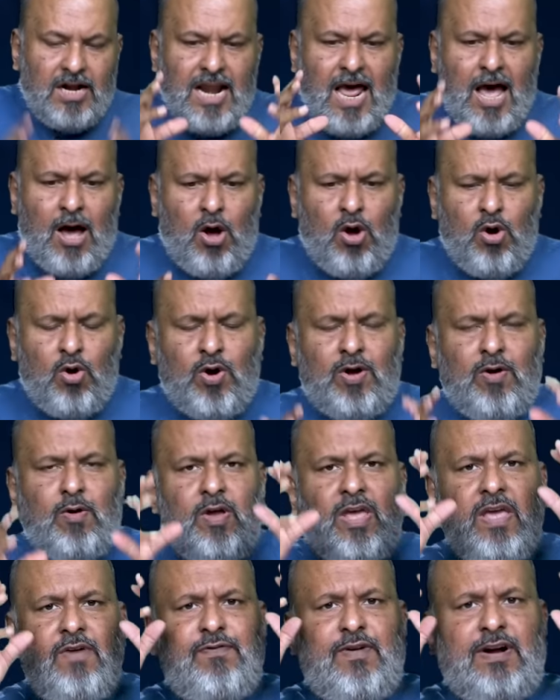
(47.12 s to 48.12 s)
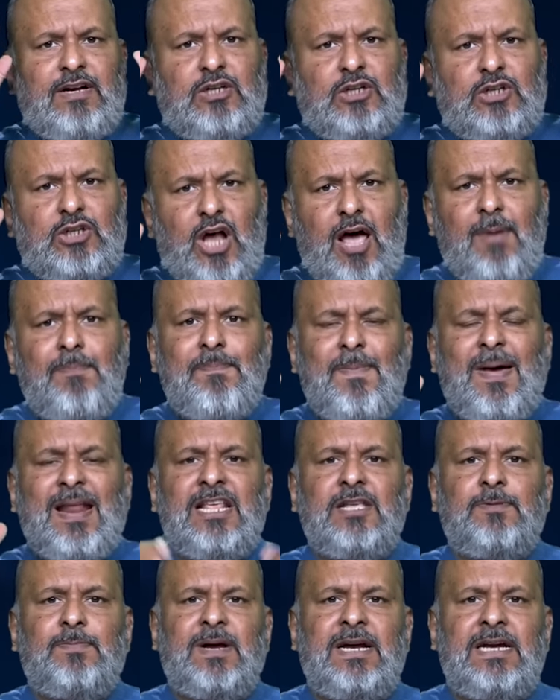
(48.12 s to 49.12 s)
Now, if a top
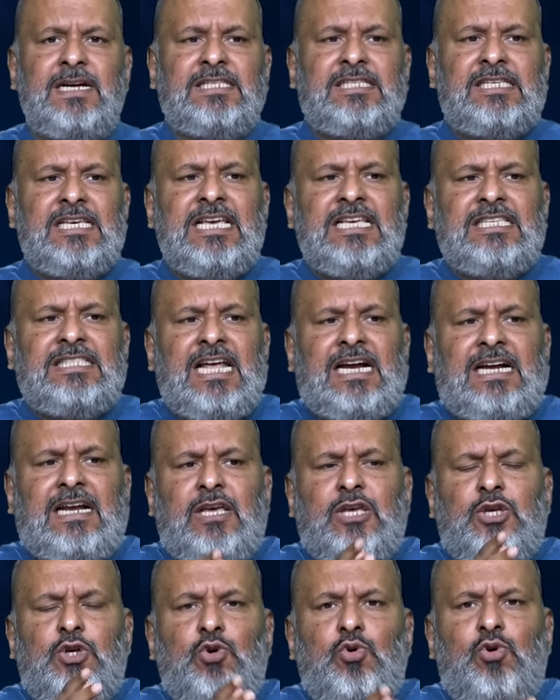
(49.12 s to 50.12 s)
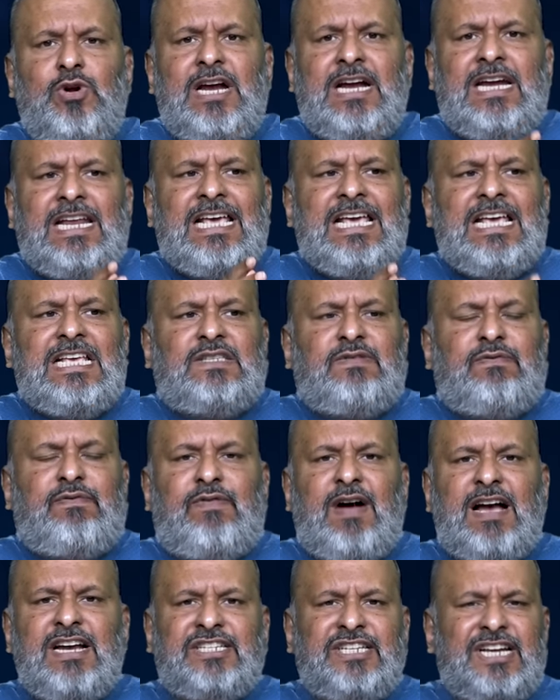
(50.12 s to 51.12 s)
management sees that a unit is
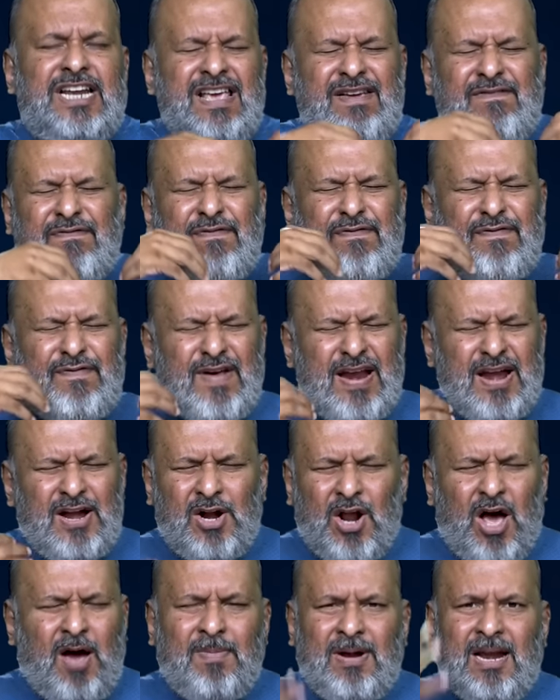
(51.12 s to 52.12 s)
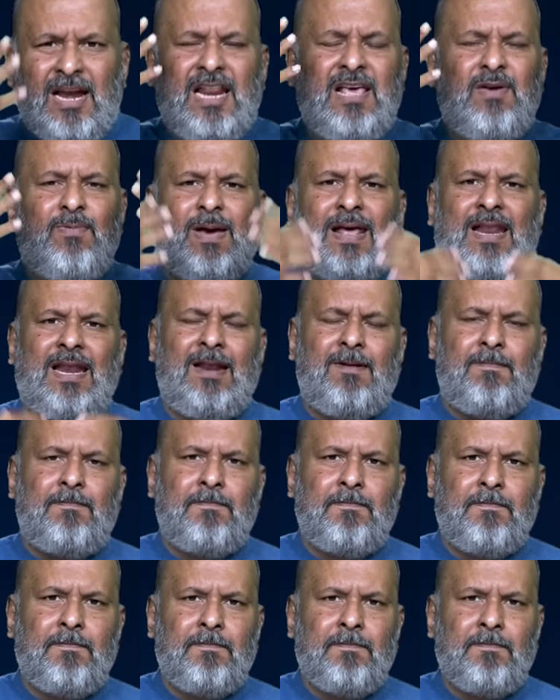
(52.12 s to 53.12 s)
functioning phenomenally well,
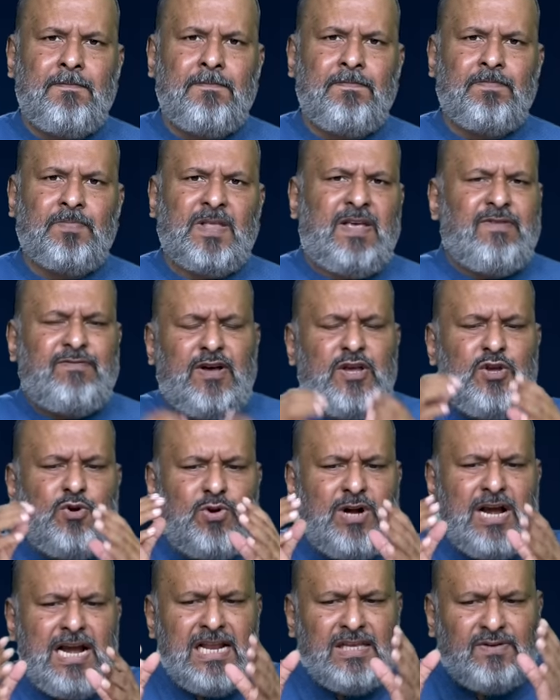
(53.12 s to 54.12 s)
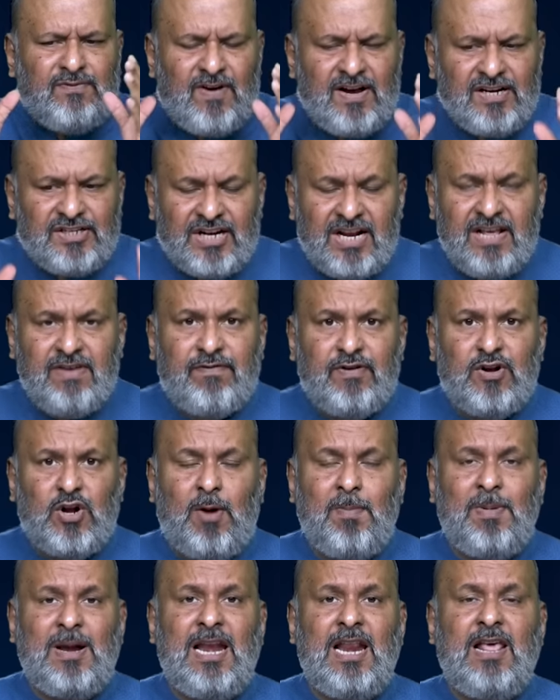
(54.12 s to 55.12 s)
if a unit is functioning
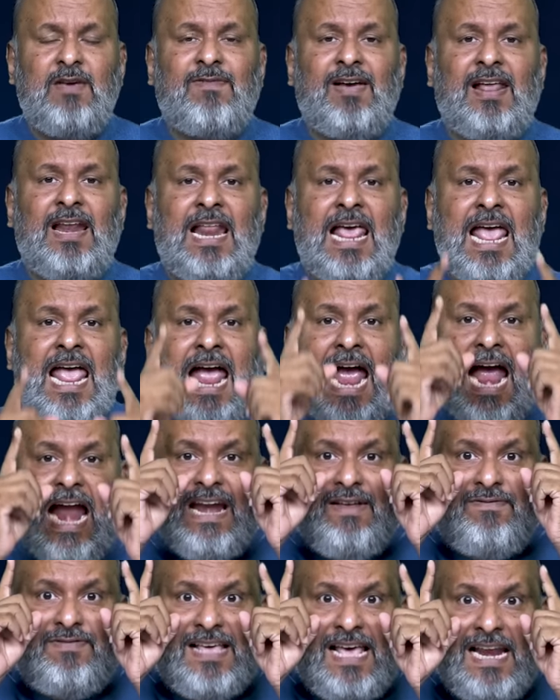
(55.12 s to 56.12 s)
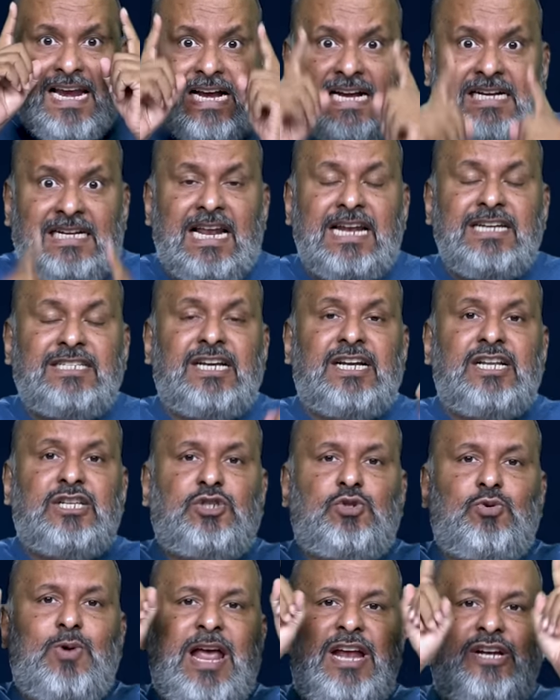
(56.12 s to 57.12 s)
phenomenally well, and if their intention is
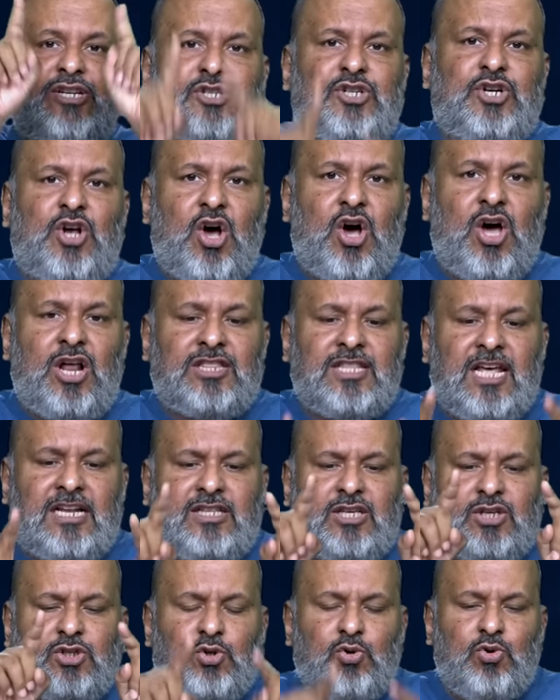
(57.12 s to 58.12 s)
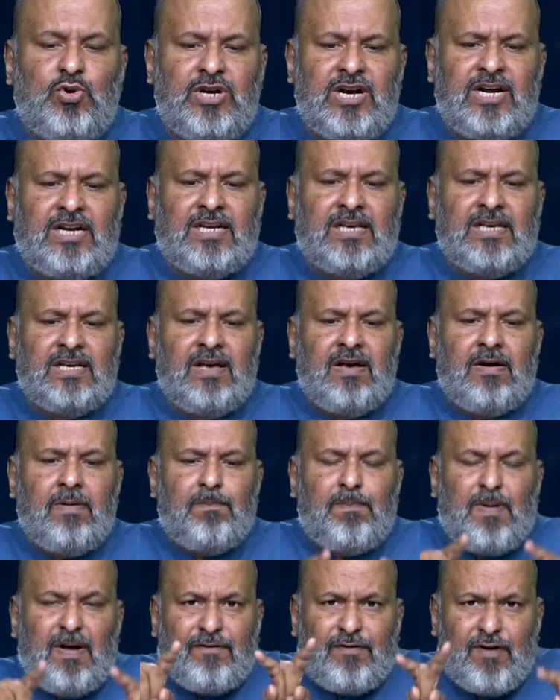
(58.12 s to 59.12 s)
to ensure that this unit
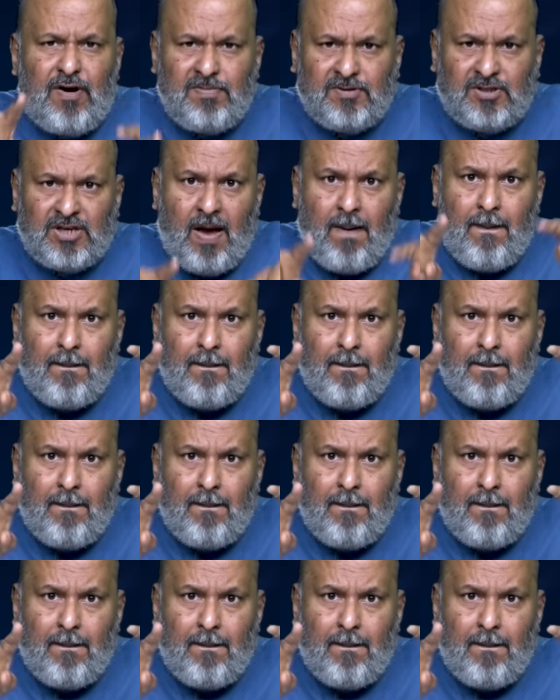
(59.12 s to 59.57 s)
performs